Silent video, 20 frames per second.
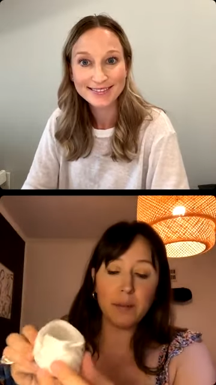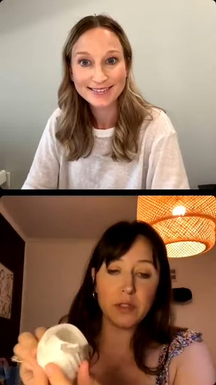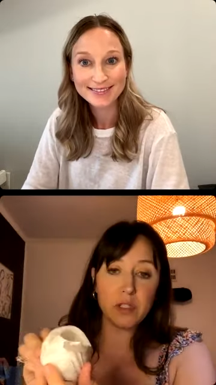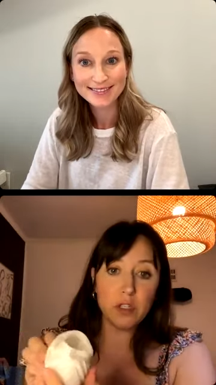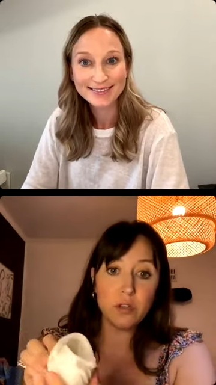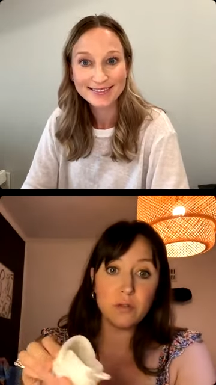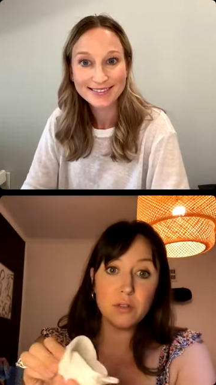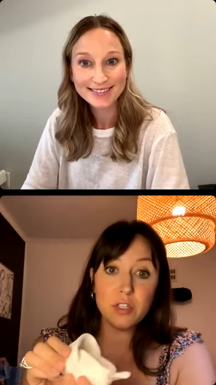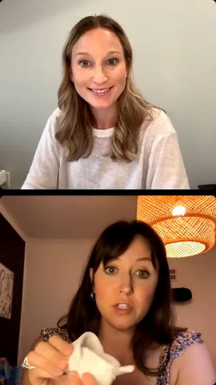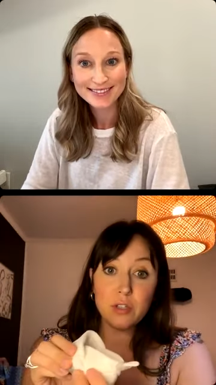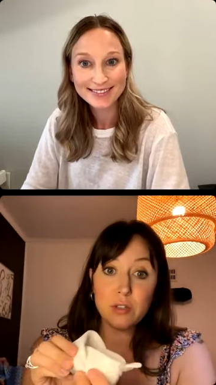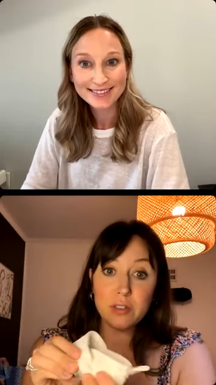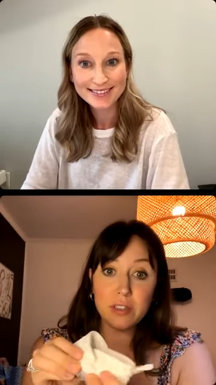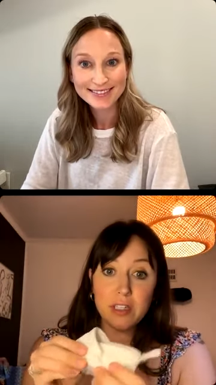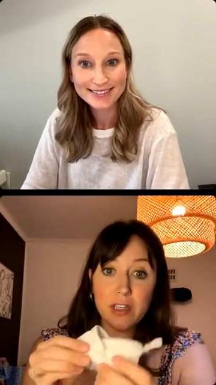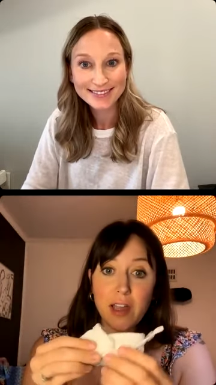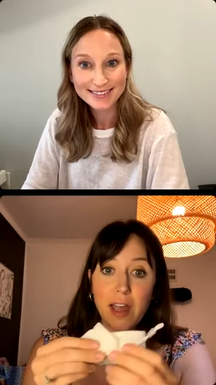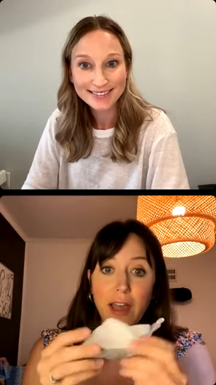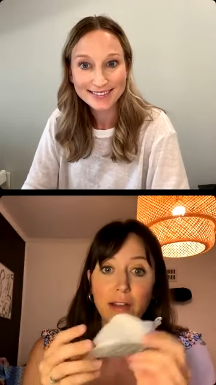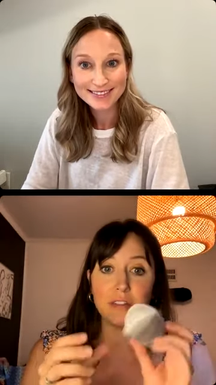Speaker 1: So you do
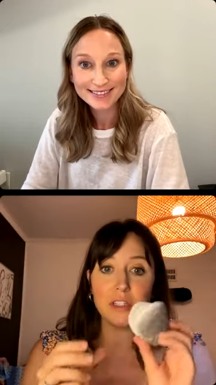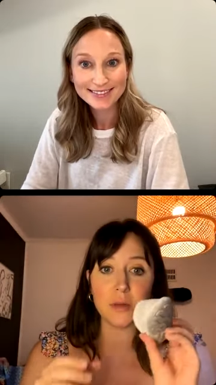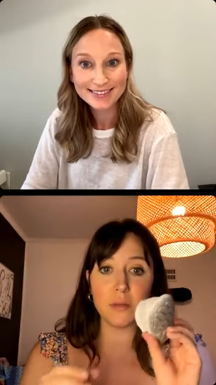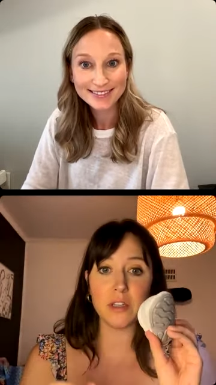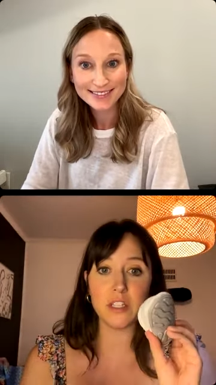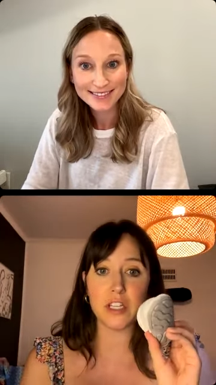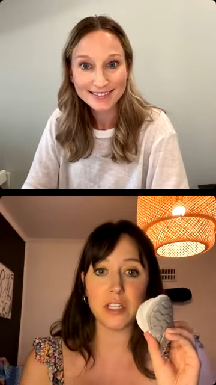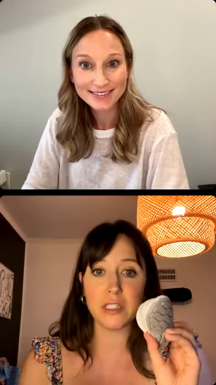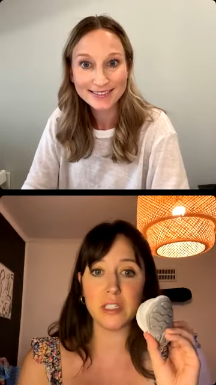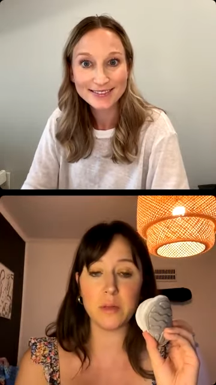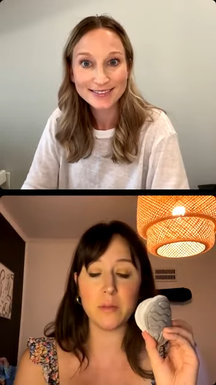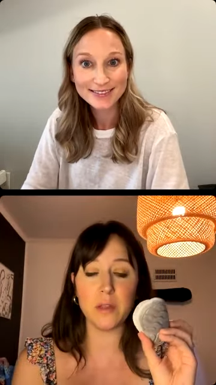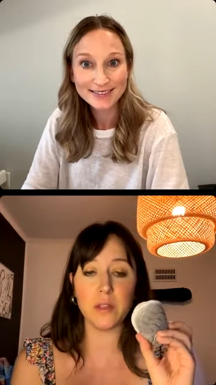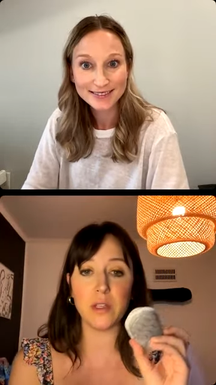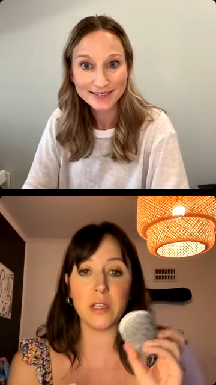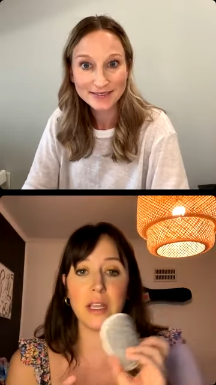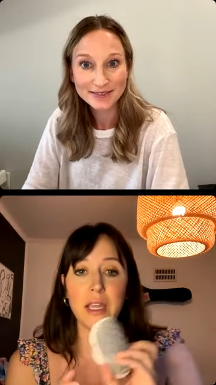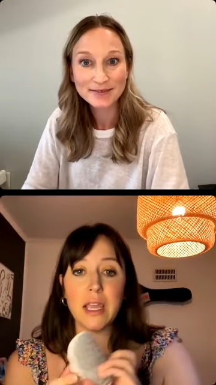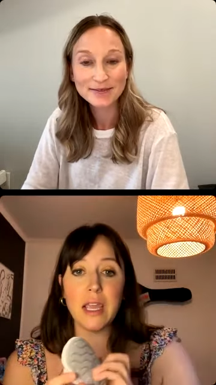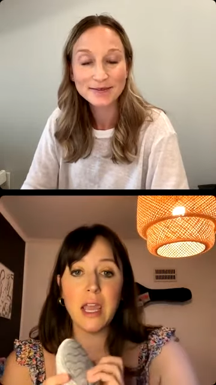still have some
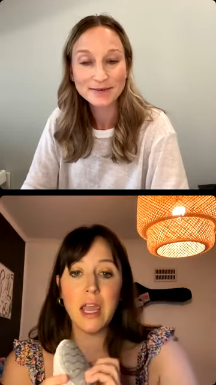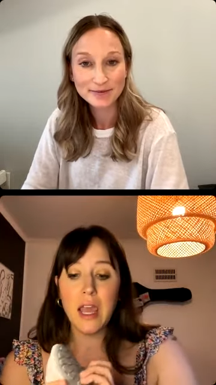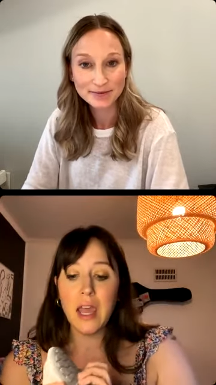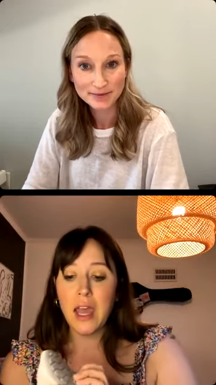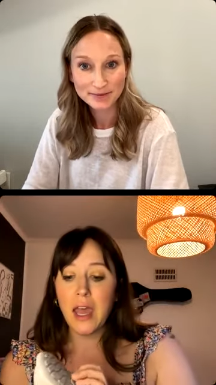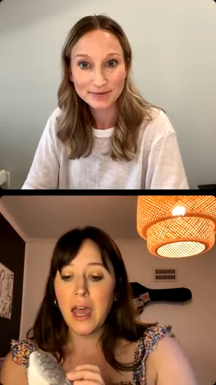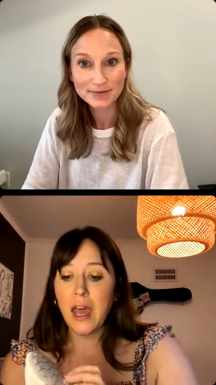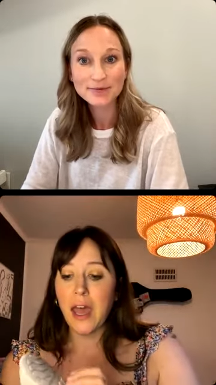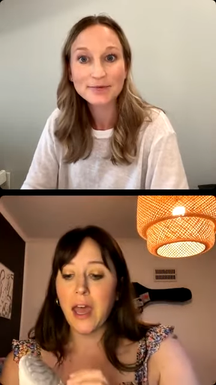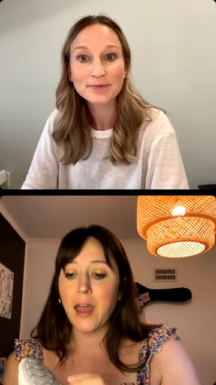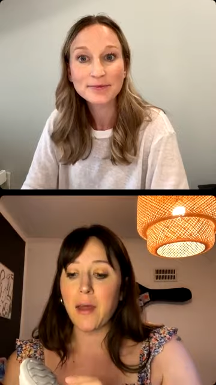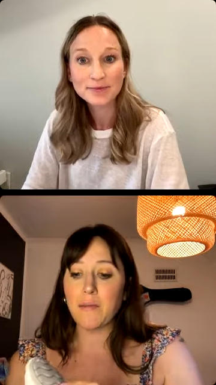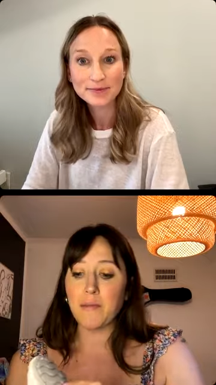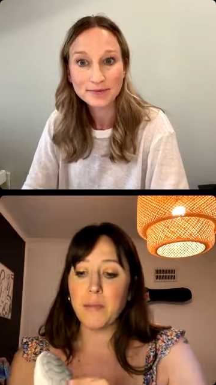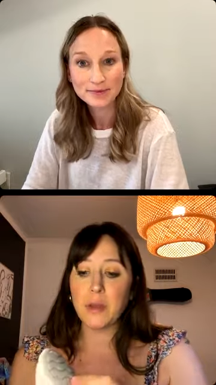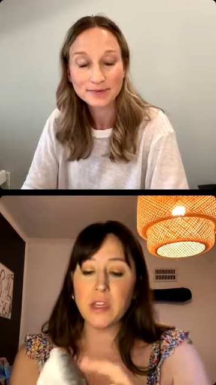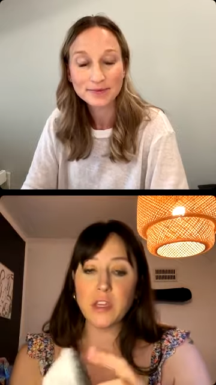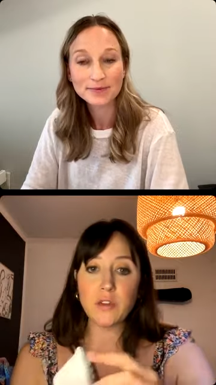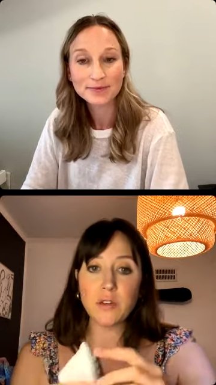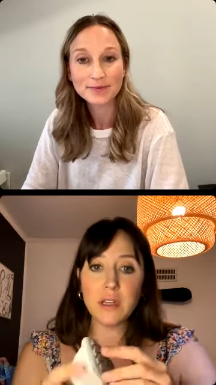adjustability um,
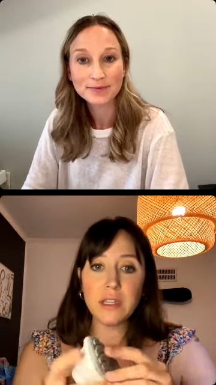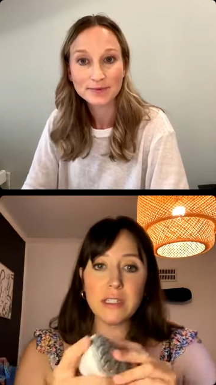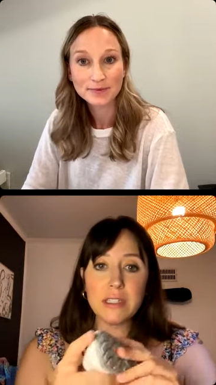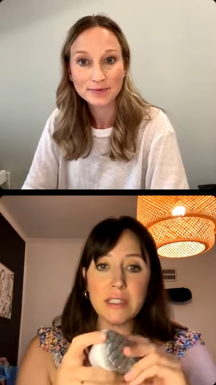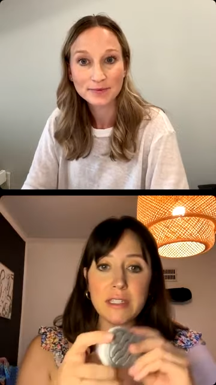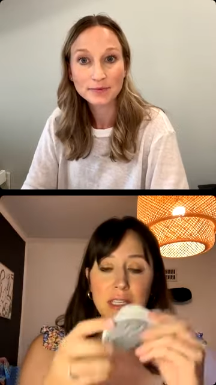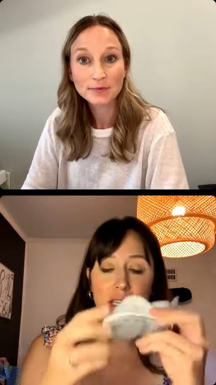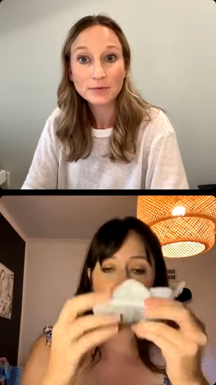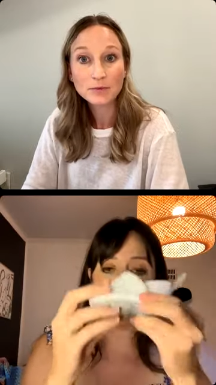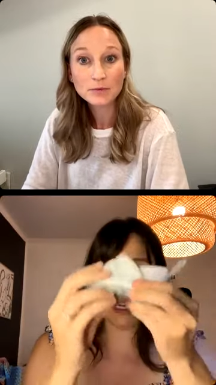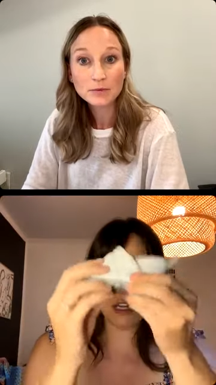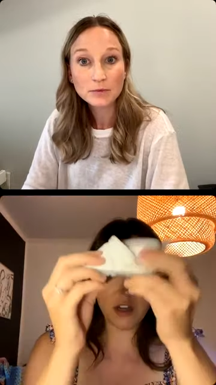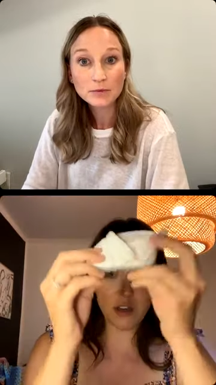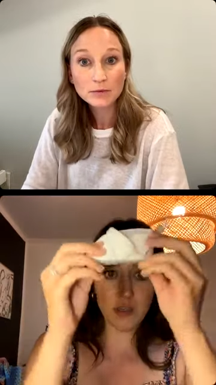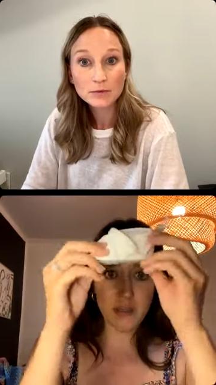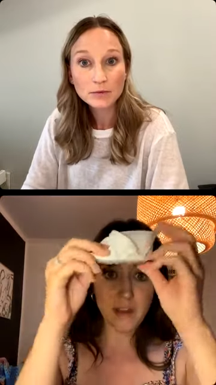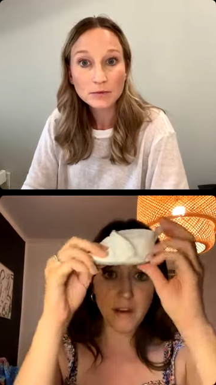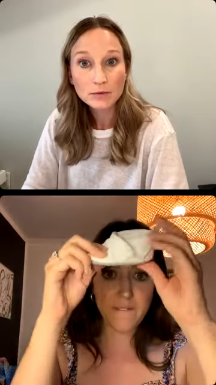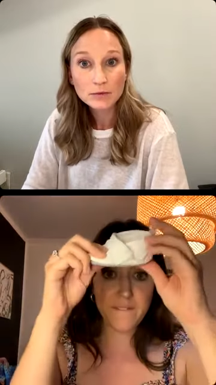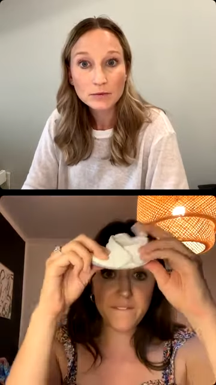but you can see here,
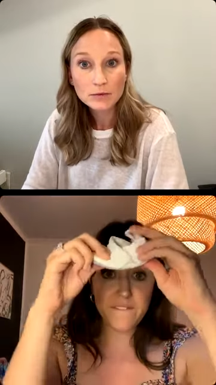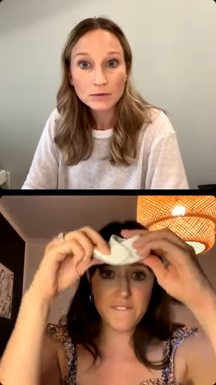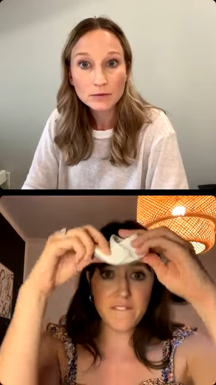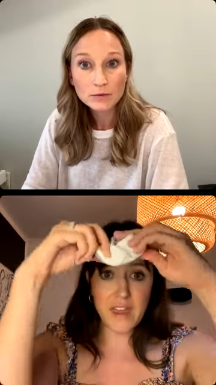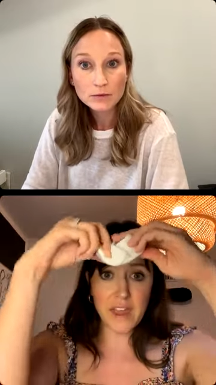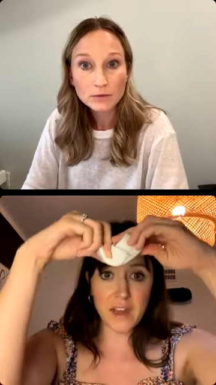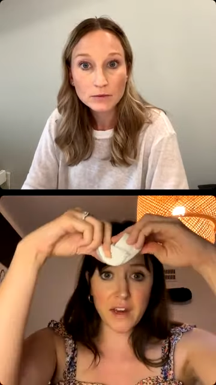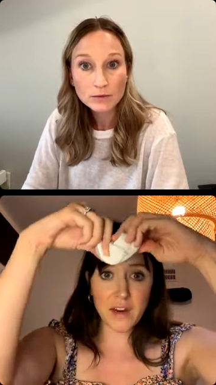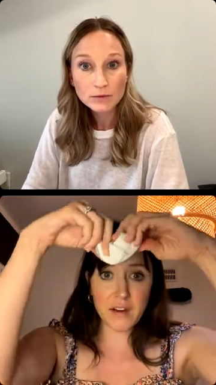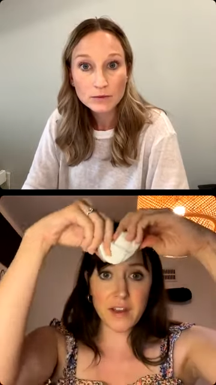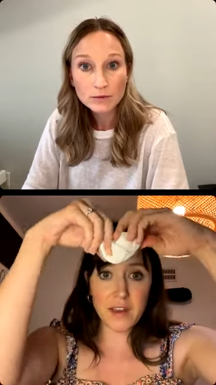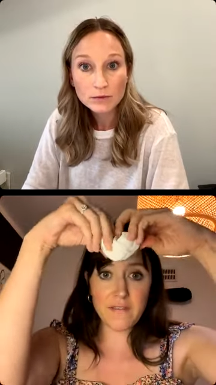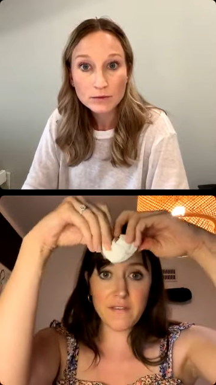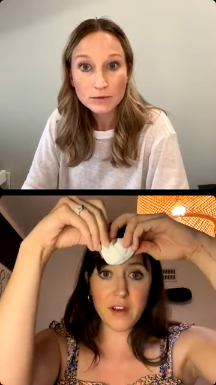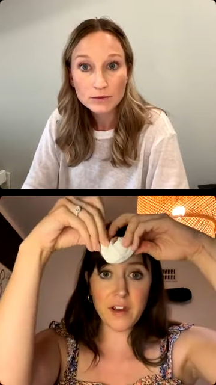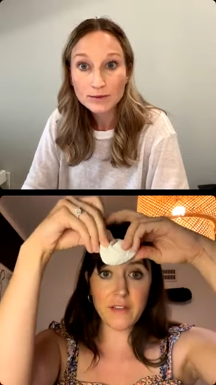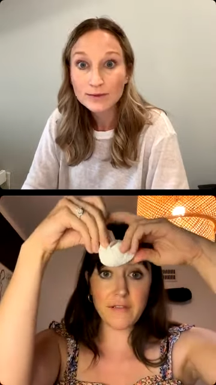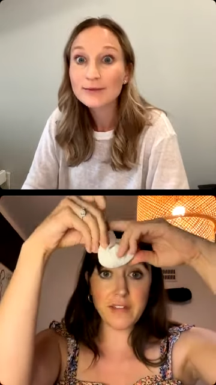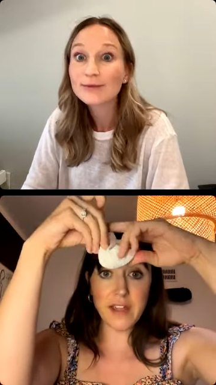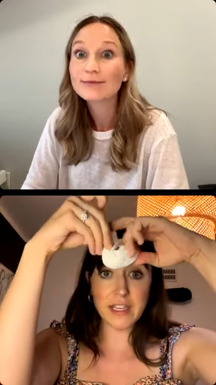they're very,
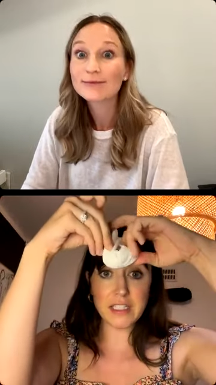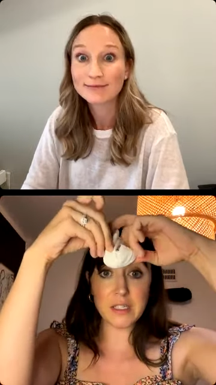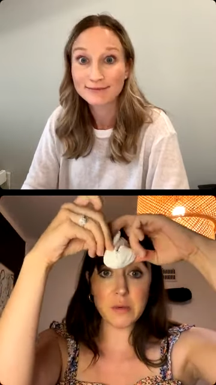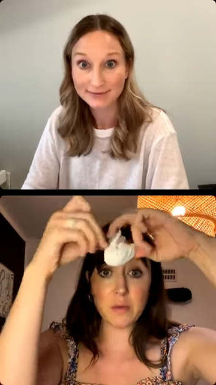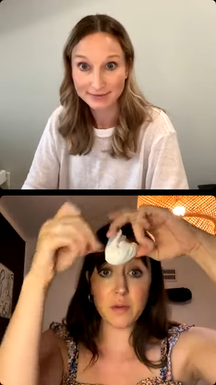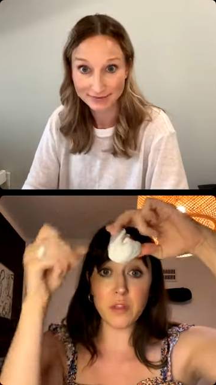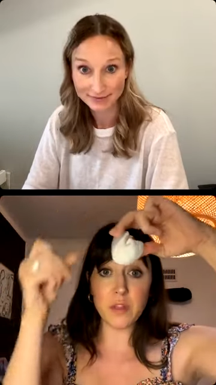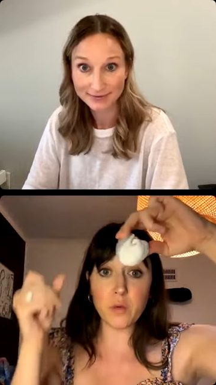very flexible.